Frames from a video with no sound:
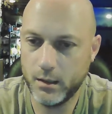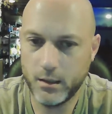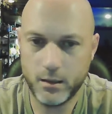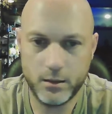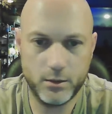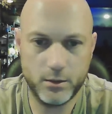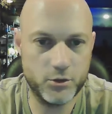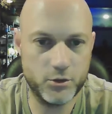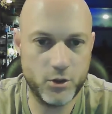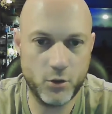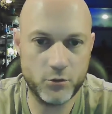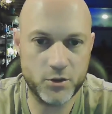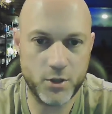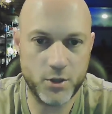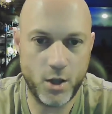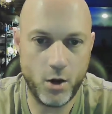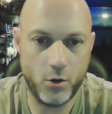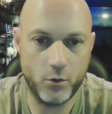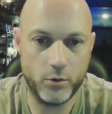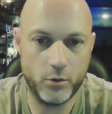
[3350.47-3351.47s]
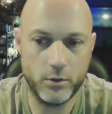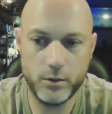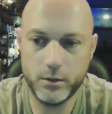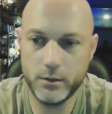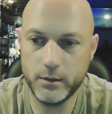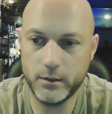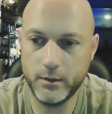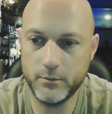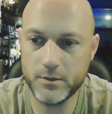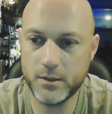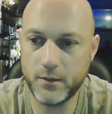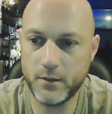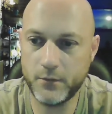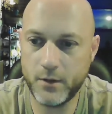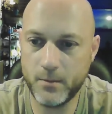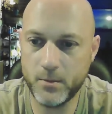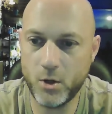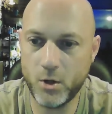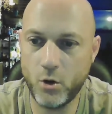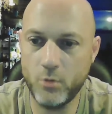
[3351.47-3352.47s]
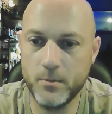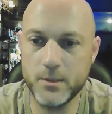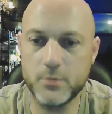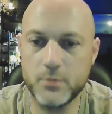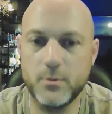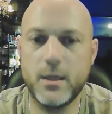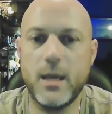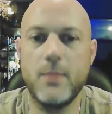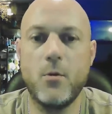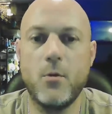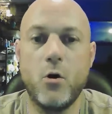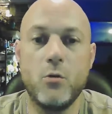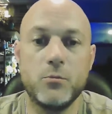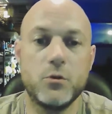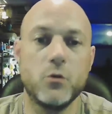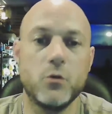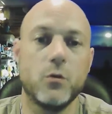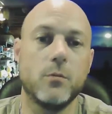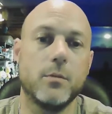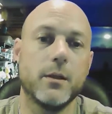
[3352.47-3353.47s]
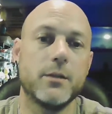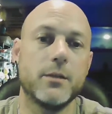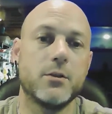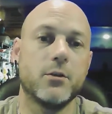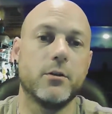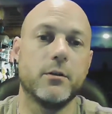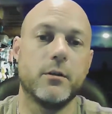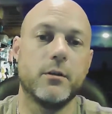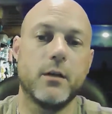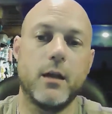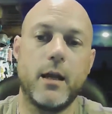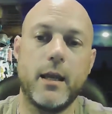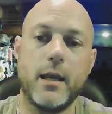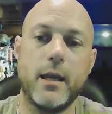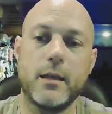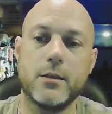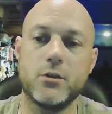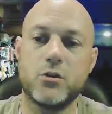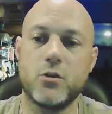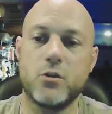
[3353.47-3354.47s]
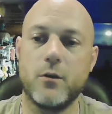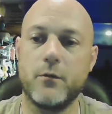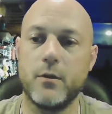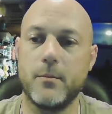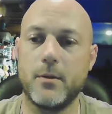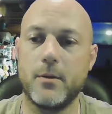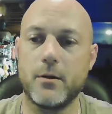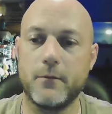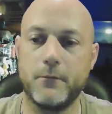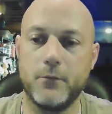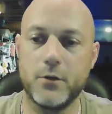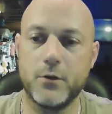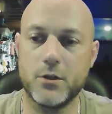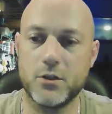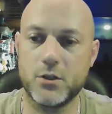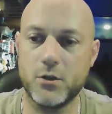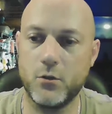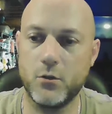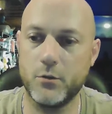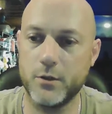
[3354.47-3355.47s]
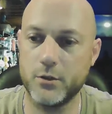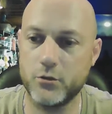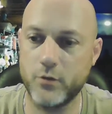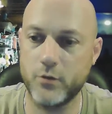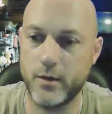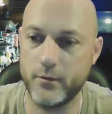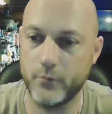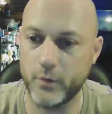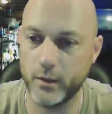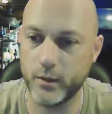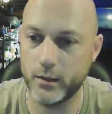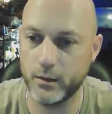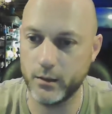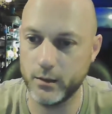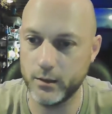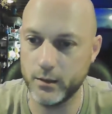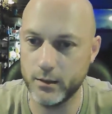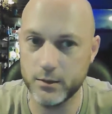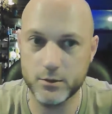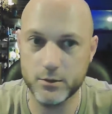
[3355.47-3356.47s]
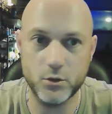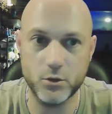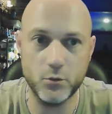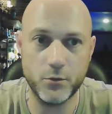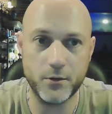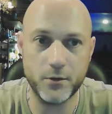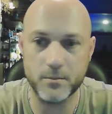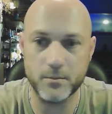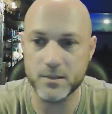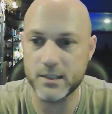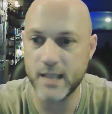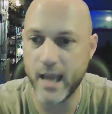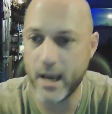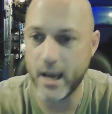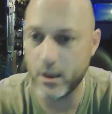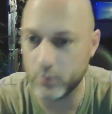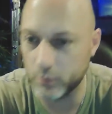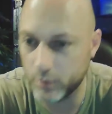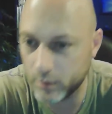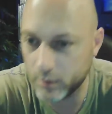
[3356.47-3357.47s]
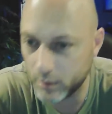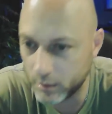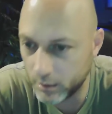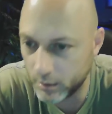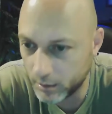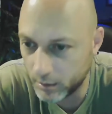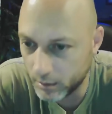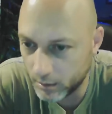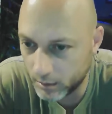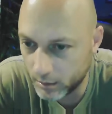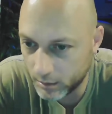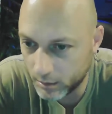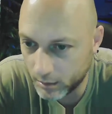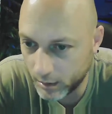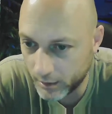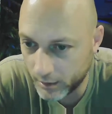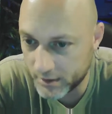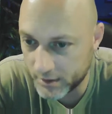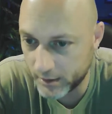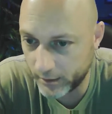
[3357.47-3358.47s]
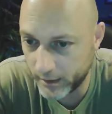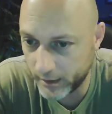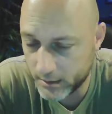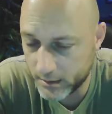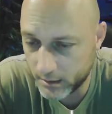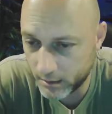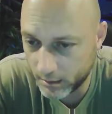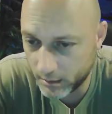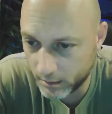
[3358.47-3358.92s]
there's no snow. It was tough coming home because we came home to a blizzard and I had to shovel about a foot of snow in the driveway. 2 thumbs down. Are you serious?